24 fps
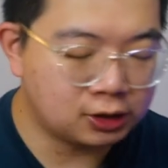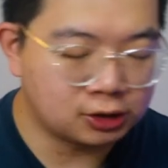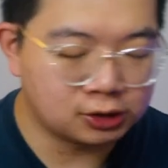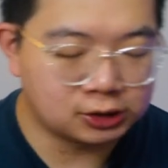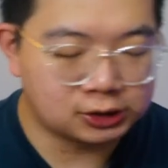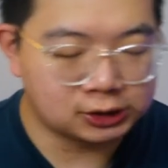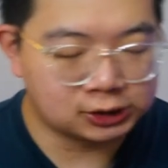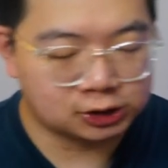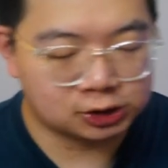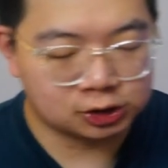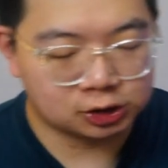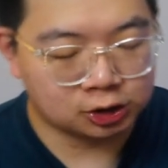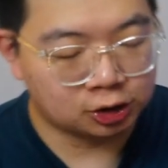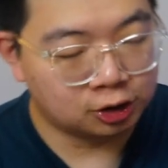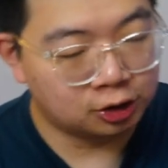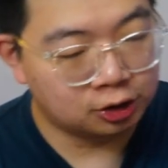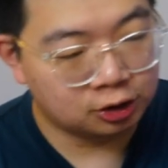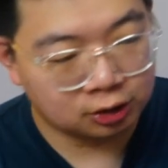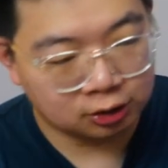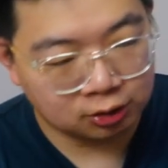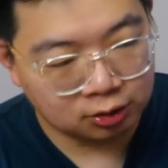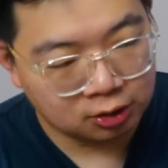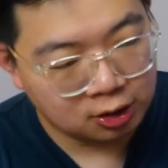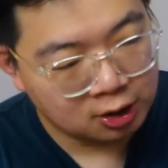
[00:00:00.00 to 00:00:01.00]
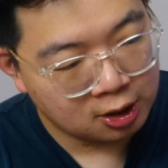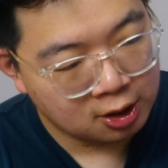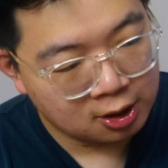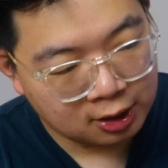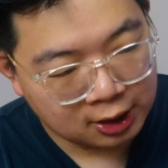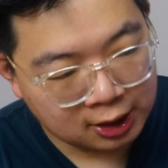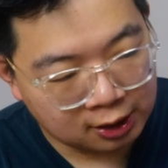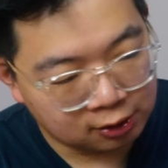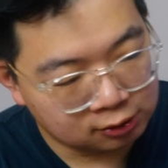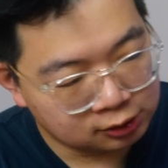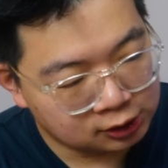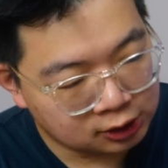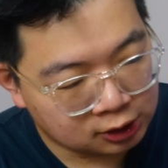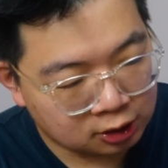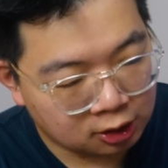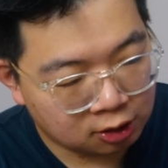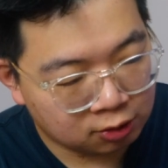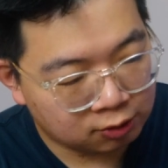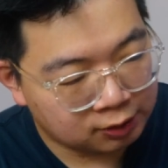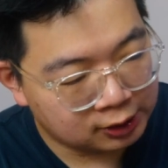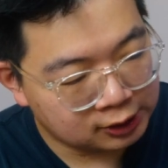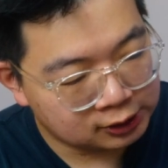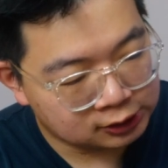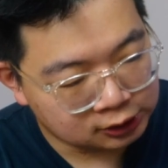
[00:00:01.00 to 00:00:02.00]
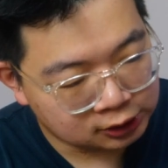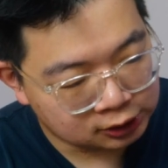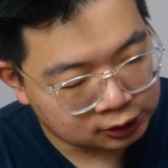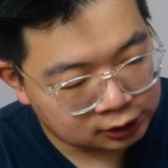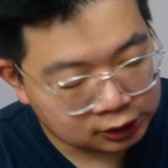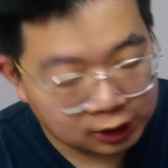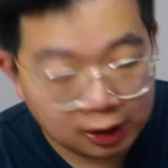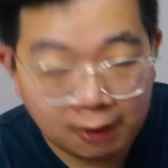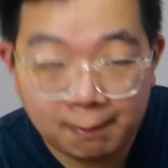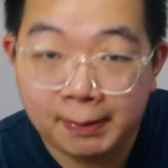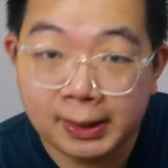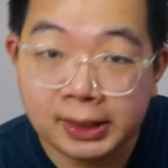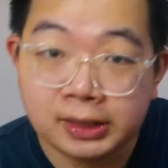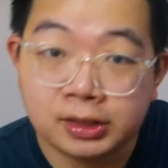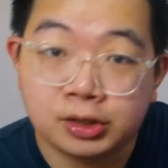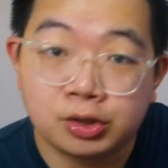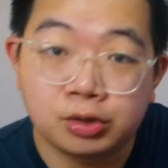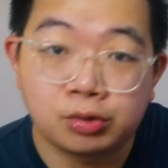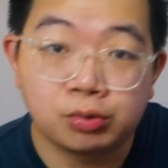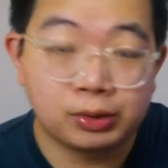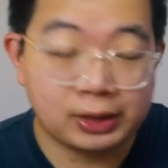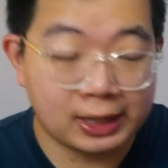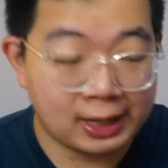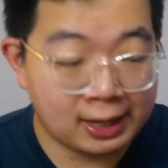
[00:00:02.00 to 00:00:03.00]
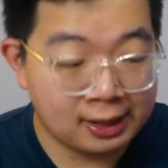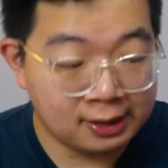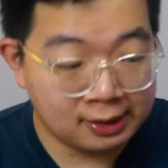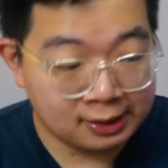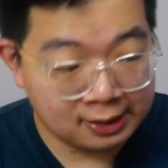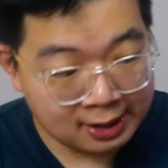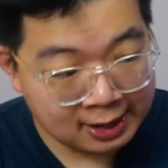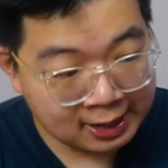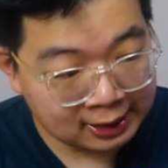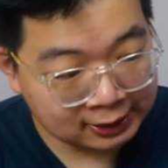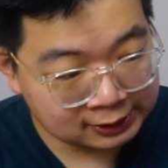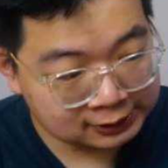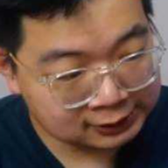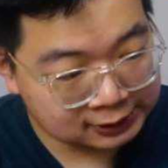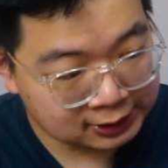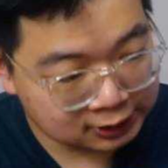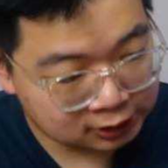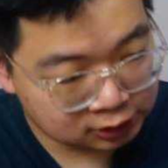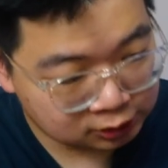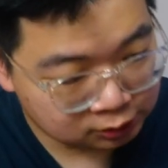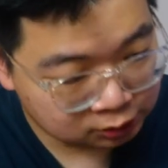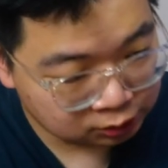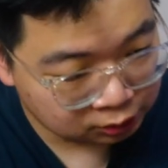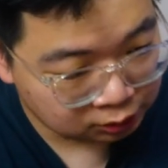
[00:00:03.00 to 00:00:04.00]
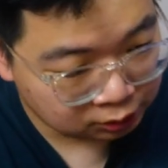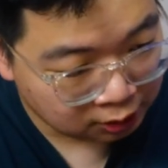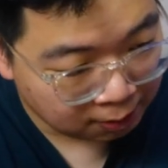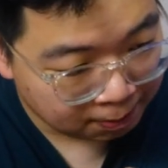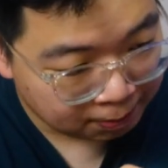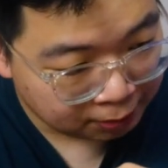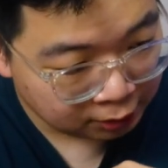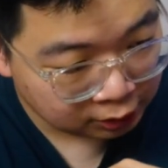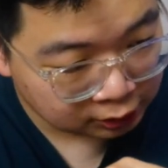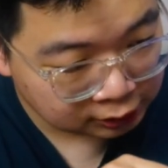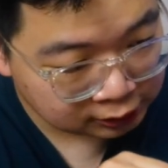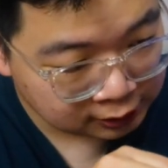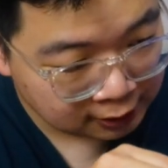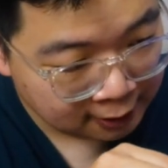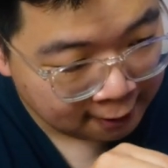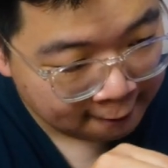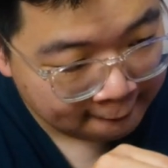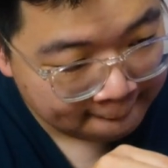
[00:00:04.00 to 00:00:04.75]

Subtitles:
You just turn counterclockwise on the top and you get access to the burrs.